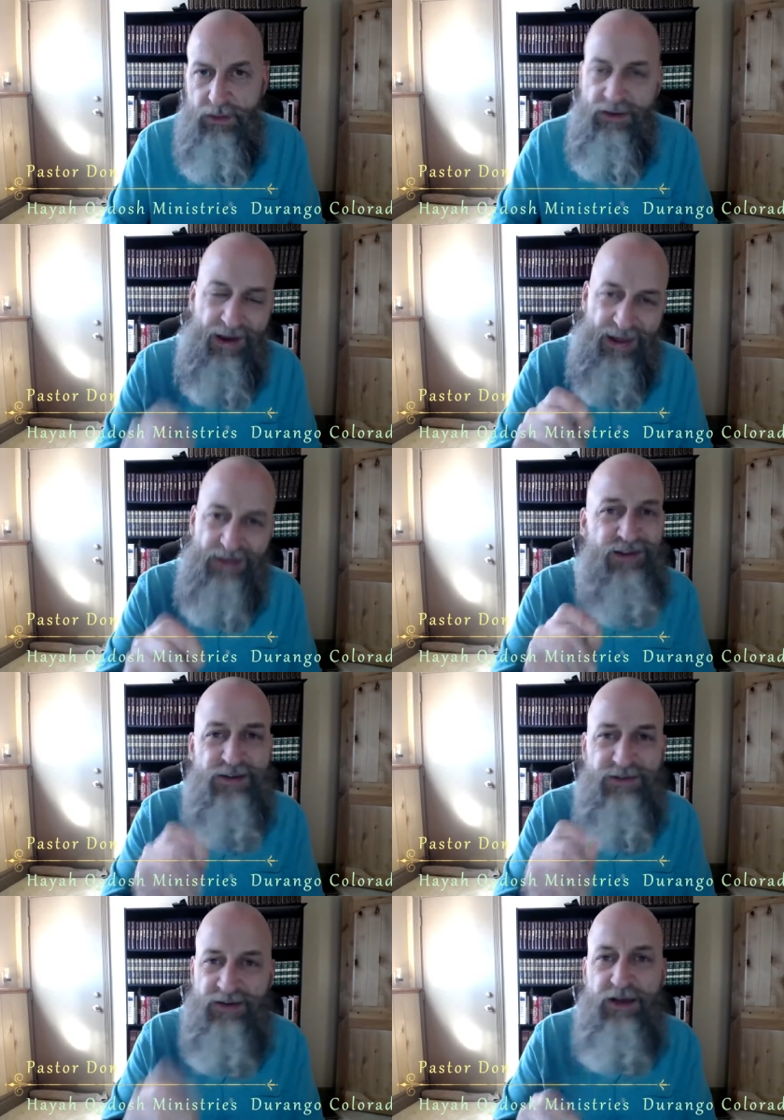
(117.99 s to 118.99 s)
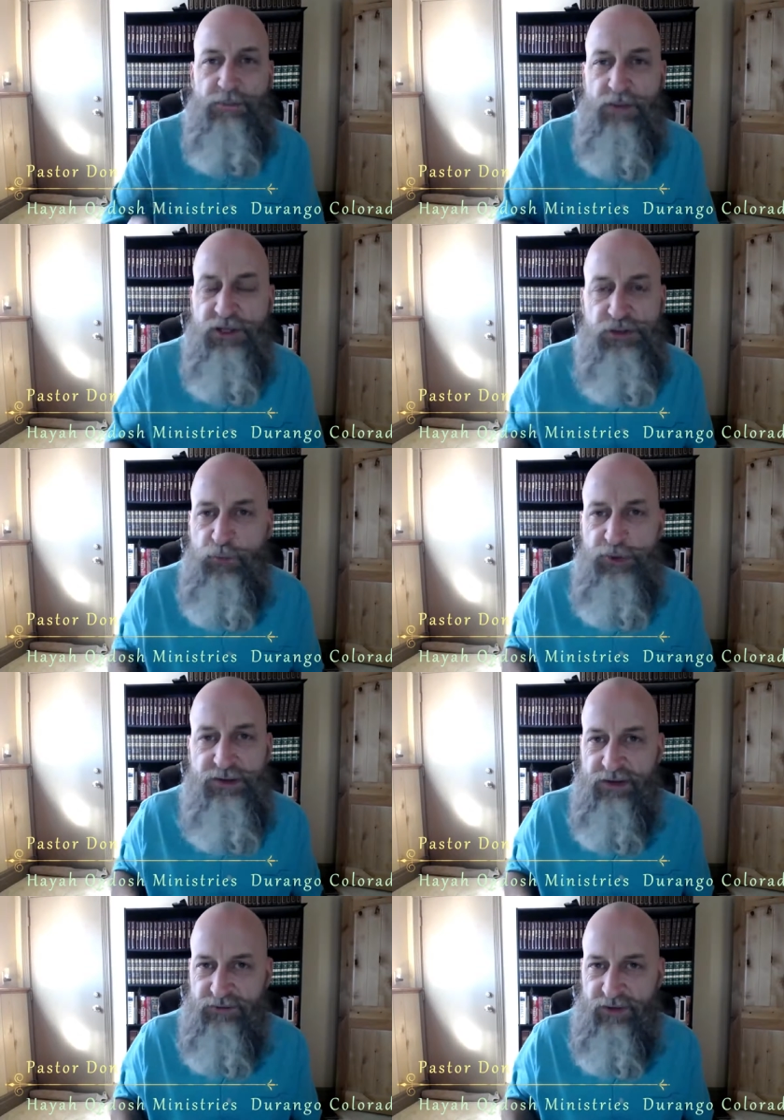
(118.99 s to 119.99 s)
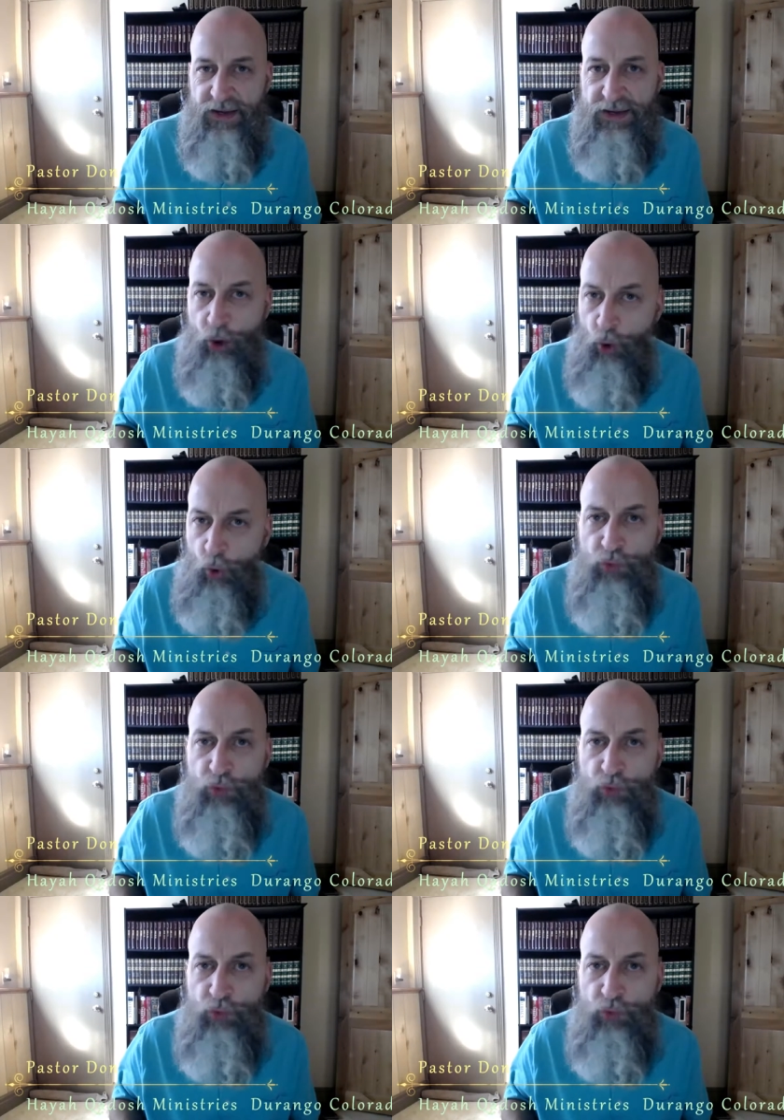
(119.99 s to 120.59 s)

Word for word: Now, as I said, much of what they say holds